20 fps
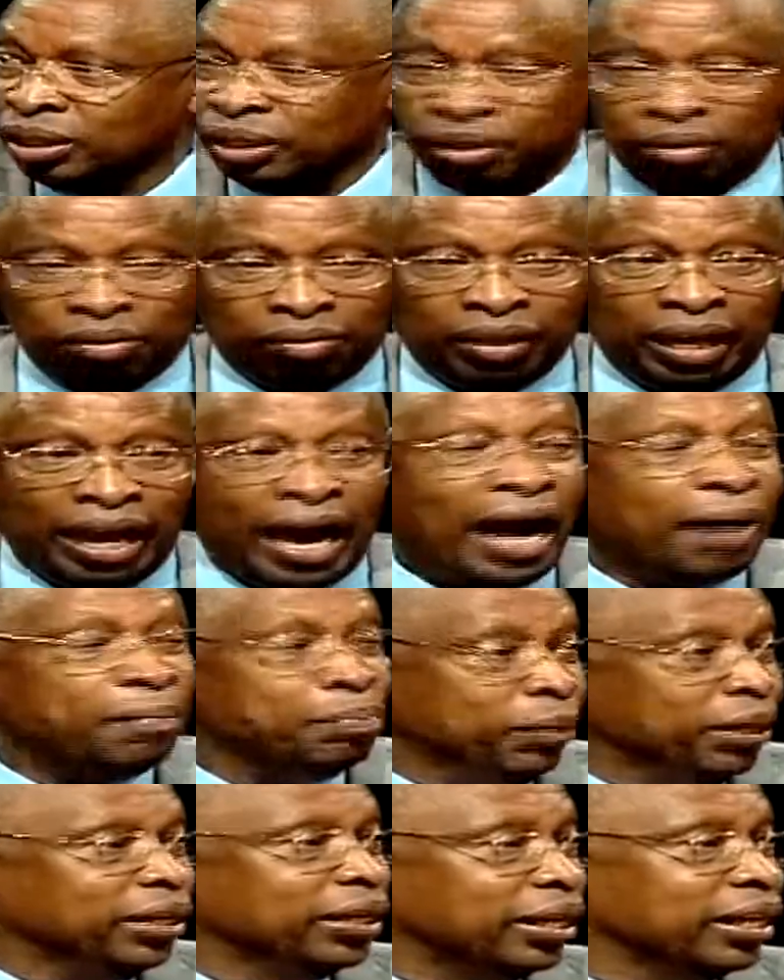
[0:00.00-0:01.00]
There are
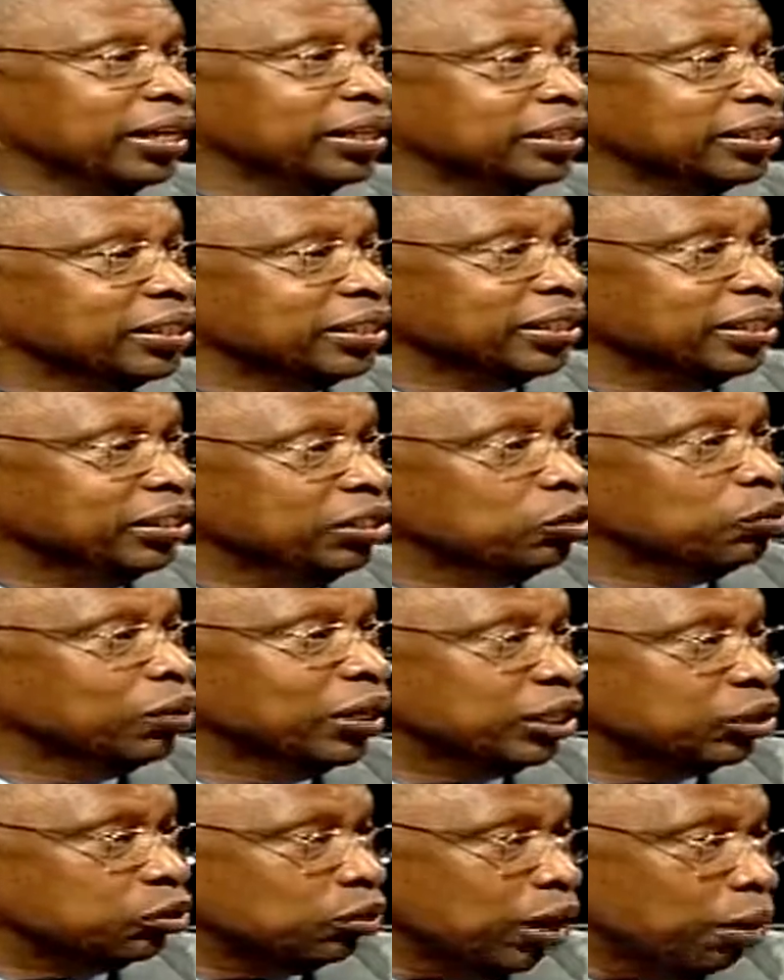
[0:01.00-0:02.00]
many cases in the
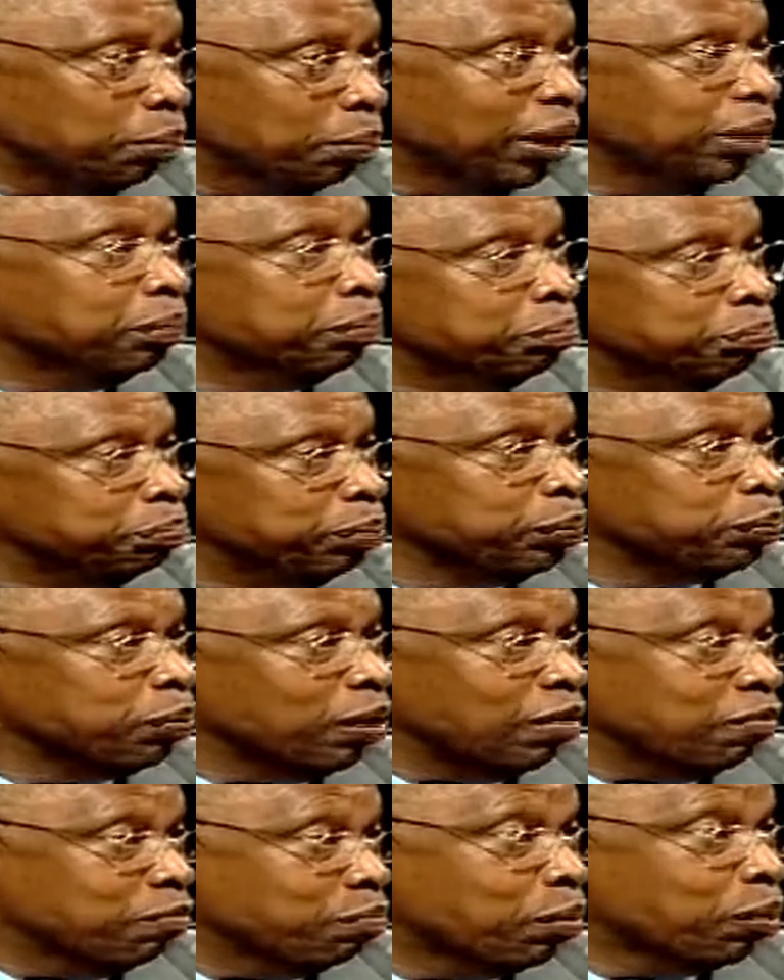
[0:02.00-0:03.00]
US whereby people
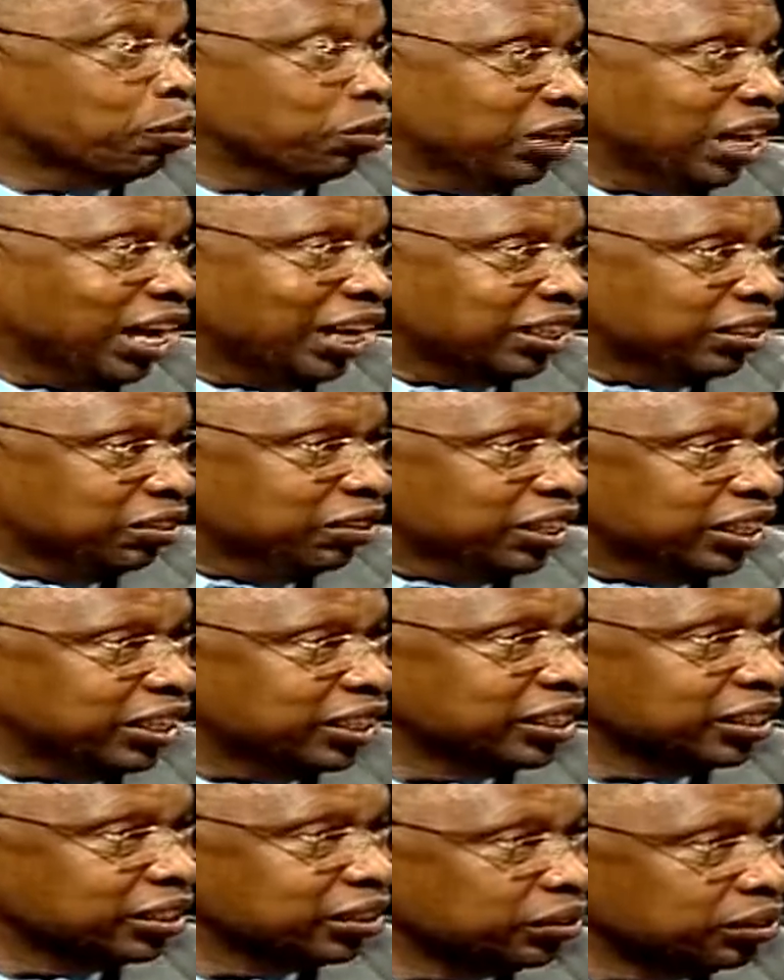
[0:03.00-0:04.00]
have both, actually.
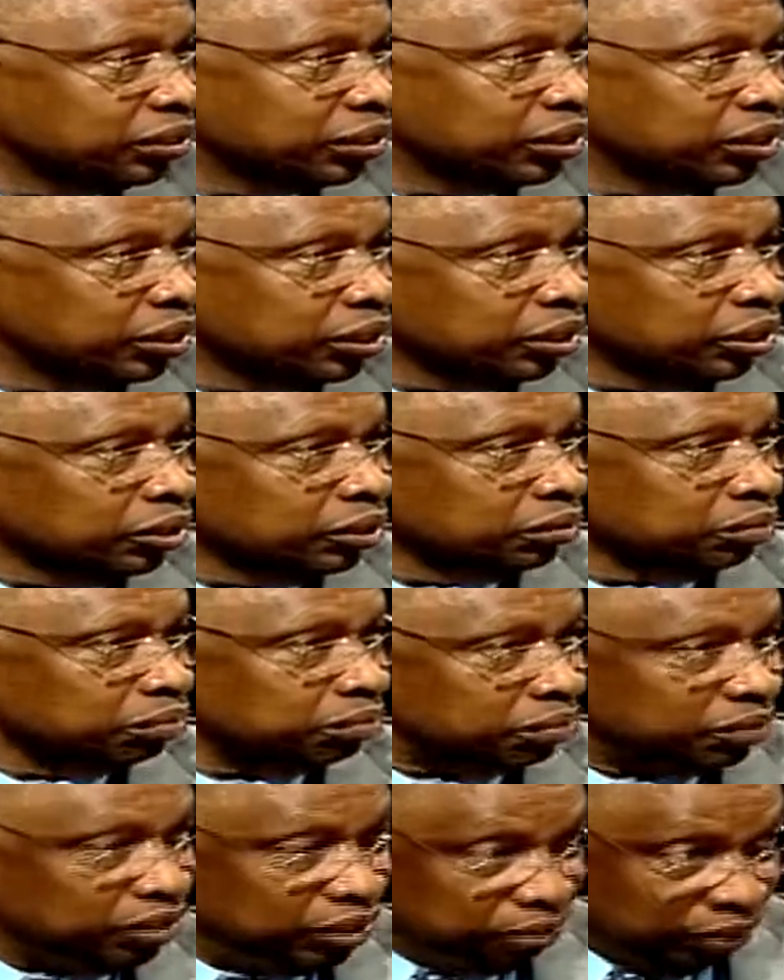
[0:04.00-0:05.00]

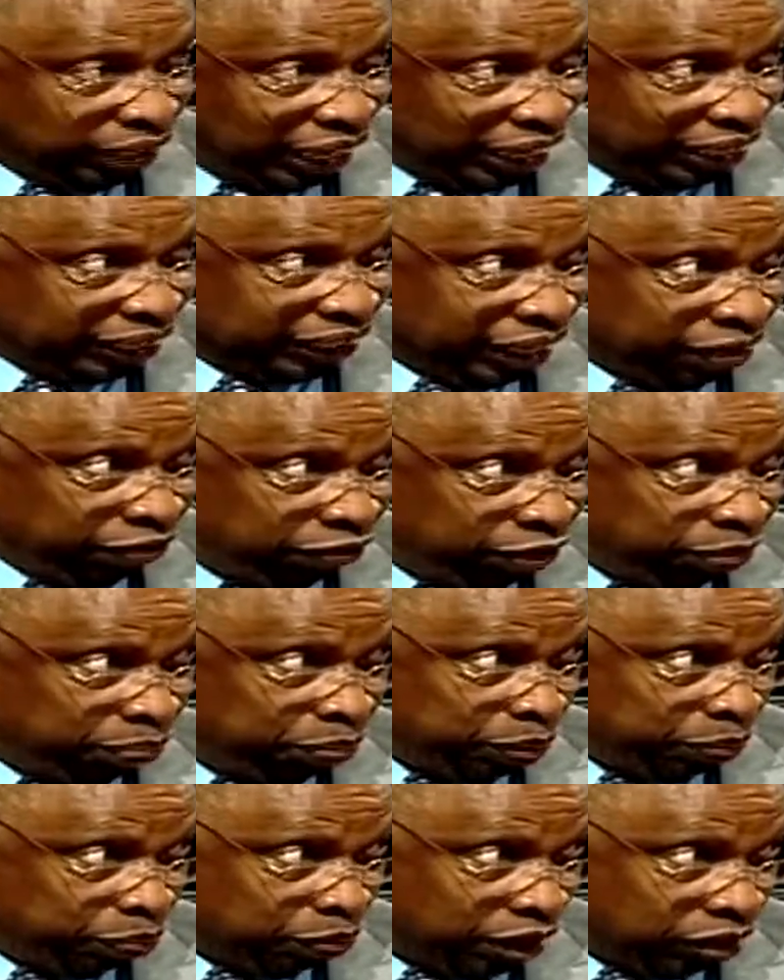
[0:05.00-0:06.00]
HIV
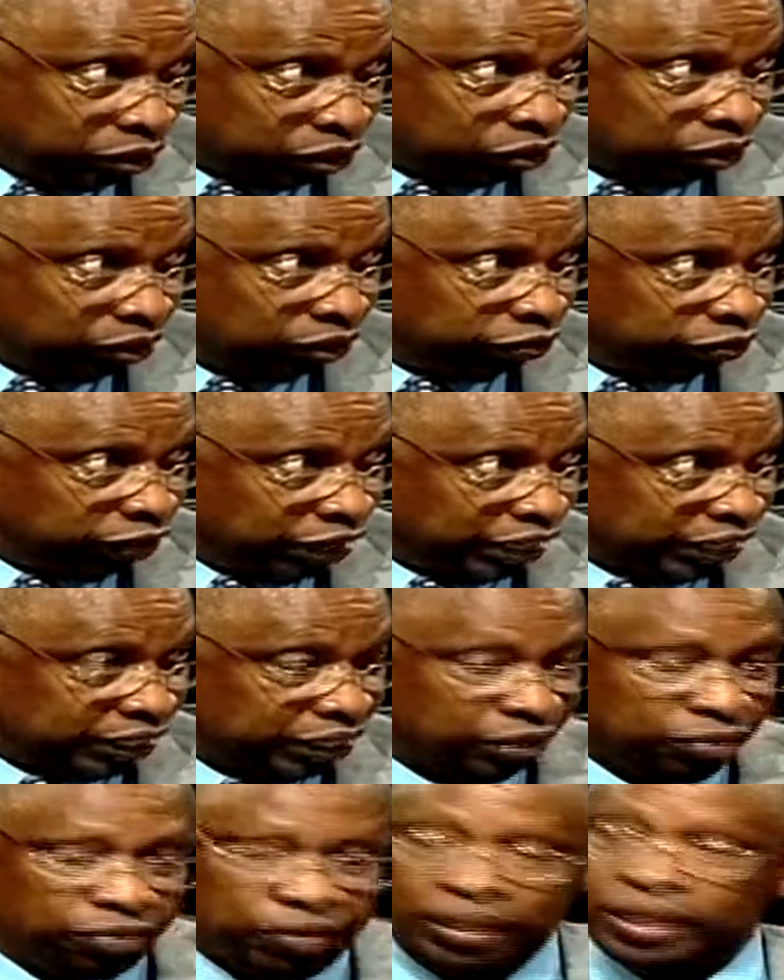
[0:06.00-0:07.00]
people are also
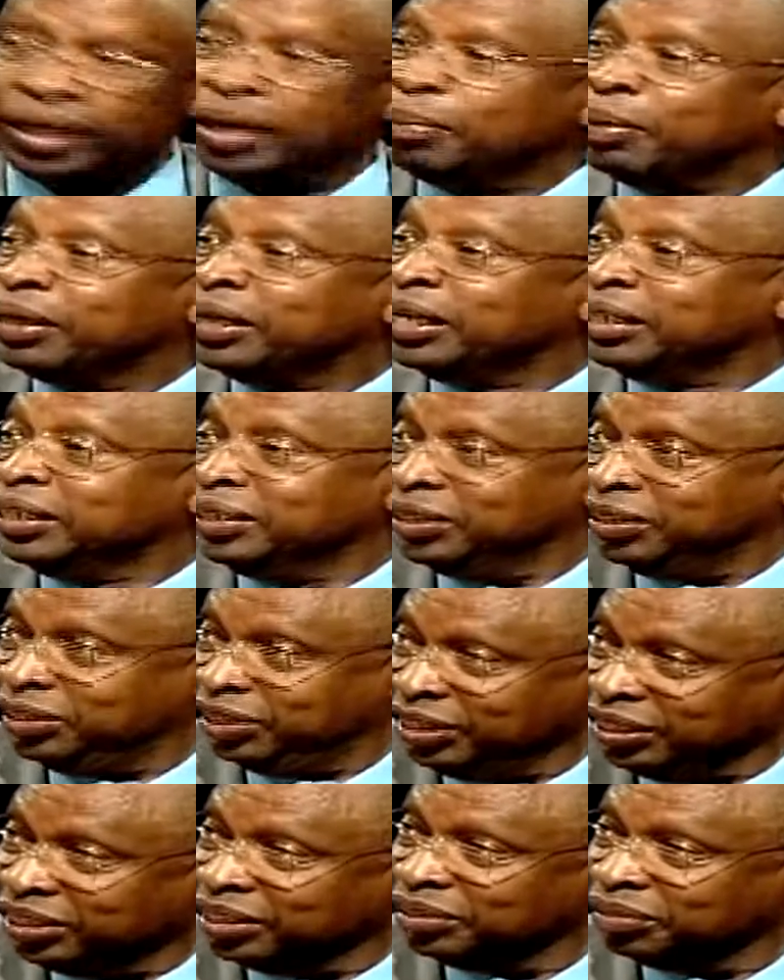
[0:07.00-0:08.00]
infected with hepatitis
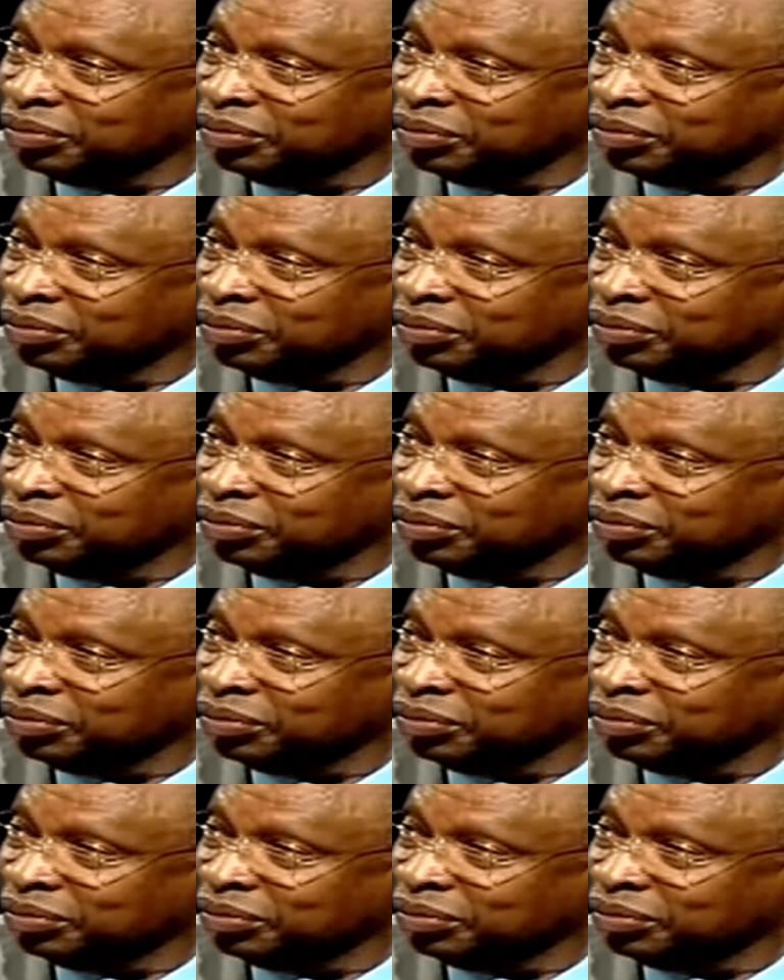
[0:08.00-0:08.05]
C.